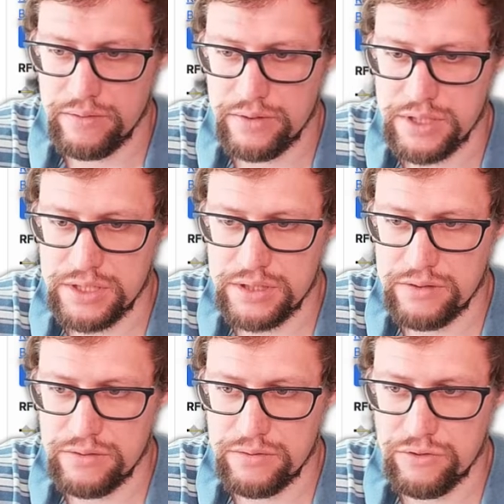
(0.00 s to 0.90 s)
This
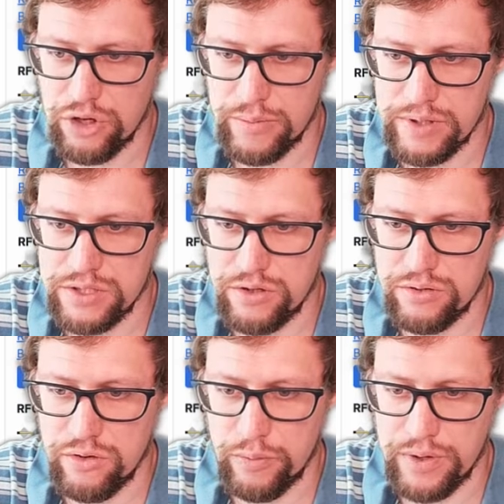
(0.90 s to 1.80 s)
document is
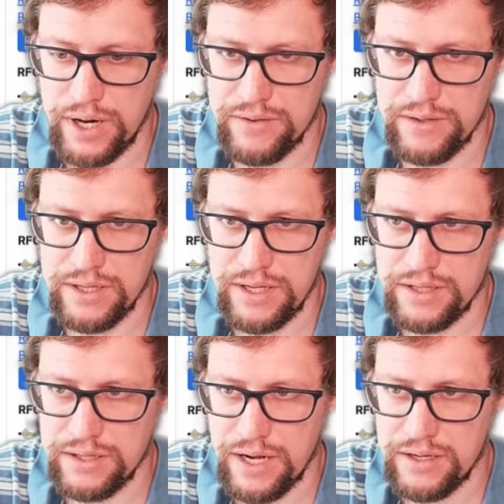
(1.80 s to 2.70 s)
copyrighted
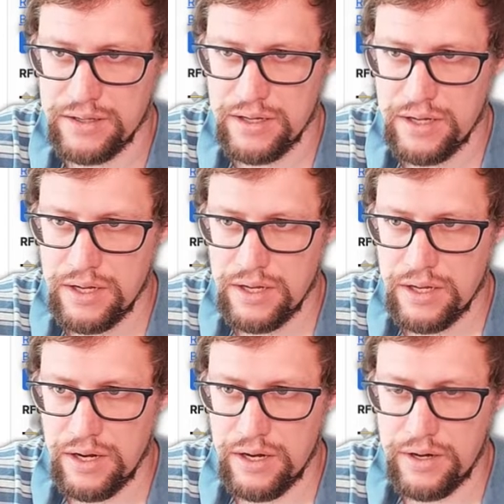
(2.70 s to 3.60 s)

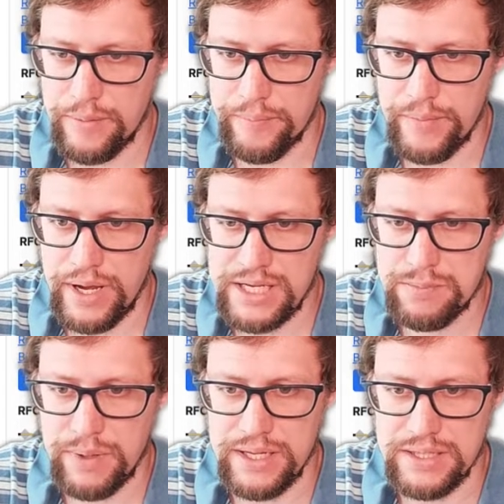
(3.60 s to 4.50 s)
1999.
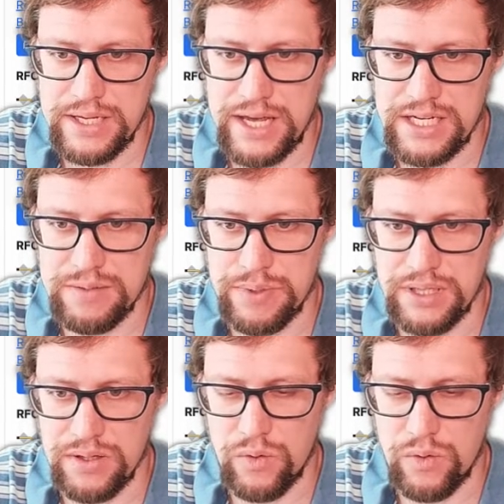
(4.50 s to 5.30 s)
Explains HTTP